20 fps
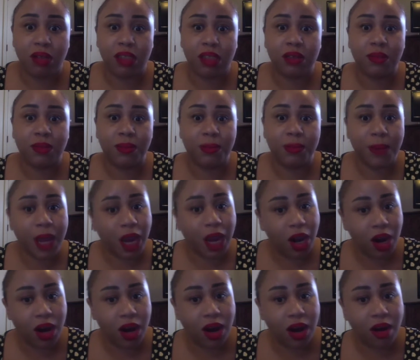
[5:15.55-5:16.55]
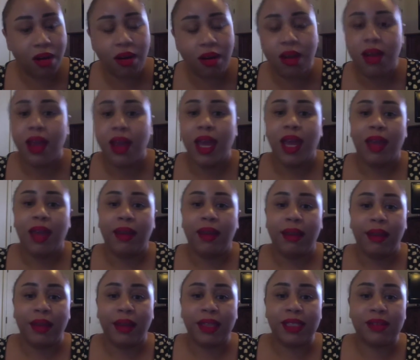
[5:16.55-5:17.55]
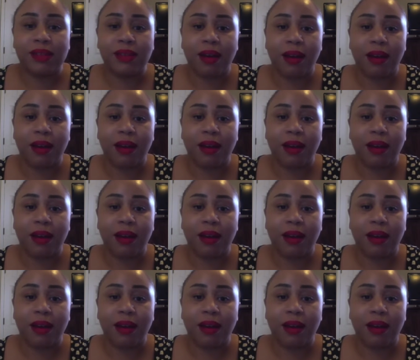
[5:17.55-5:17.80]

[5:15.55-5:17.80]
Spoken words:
It's quicker, it's